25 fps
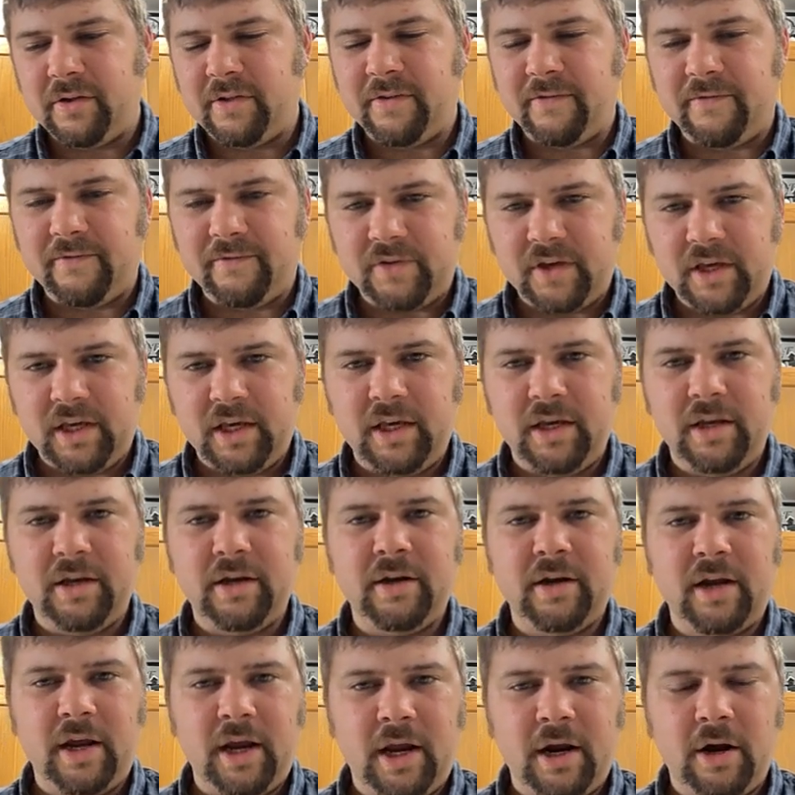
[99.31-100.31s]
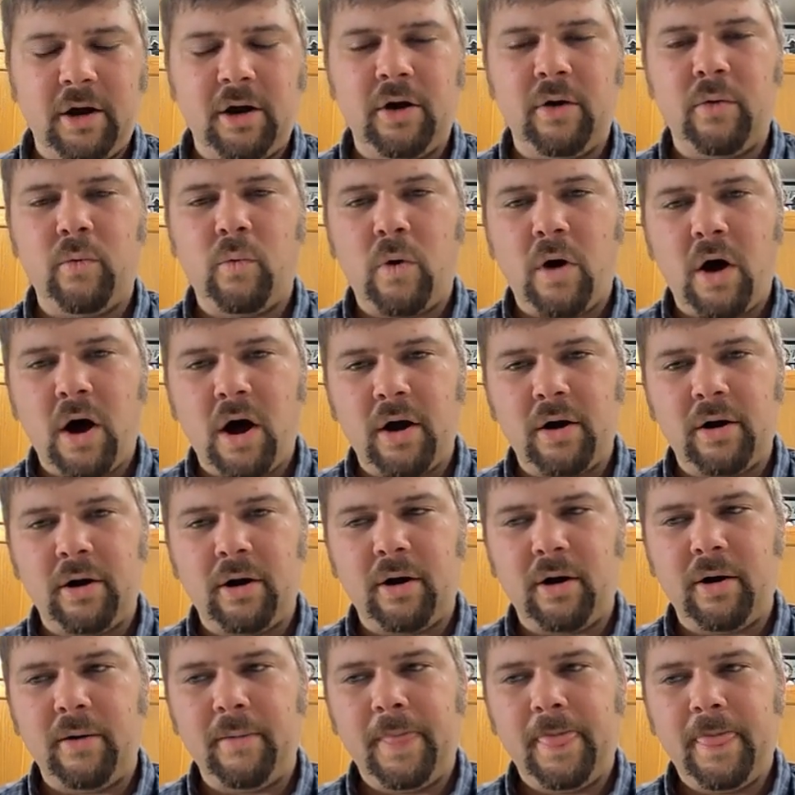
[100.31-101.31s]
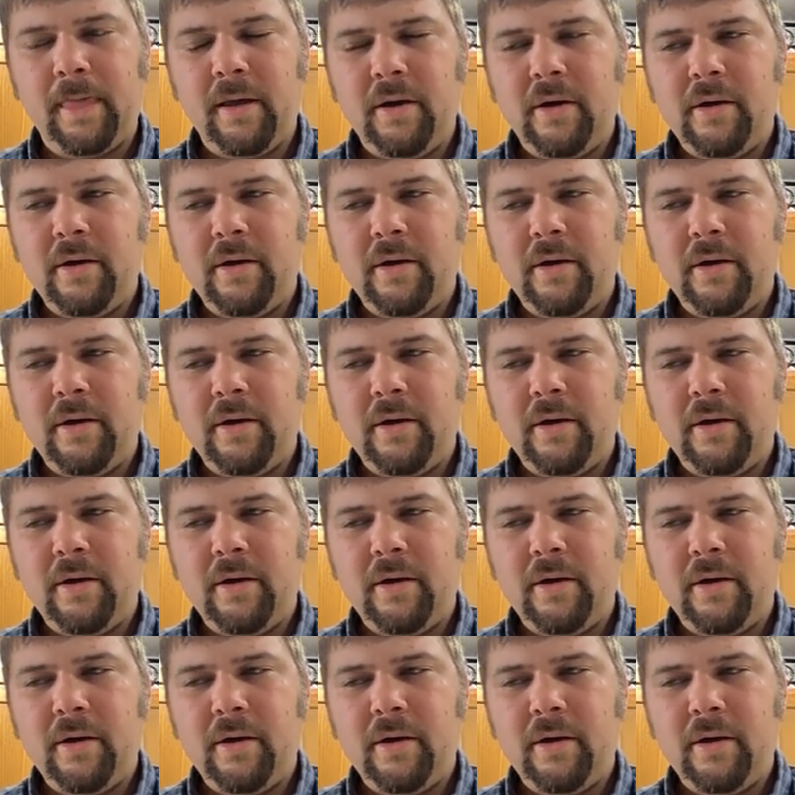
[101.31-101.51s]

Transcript: It's feed and air and water.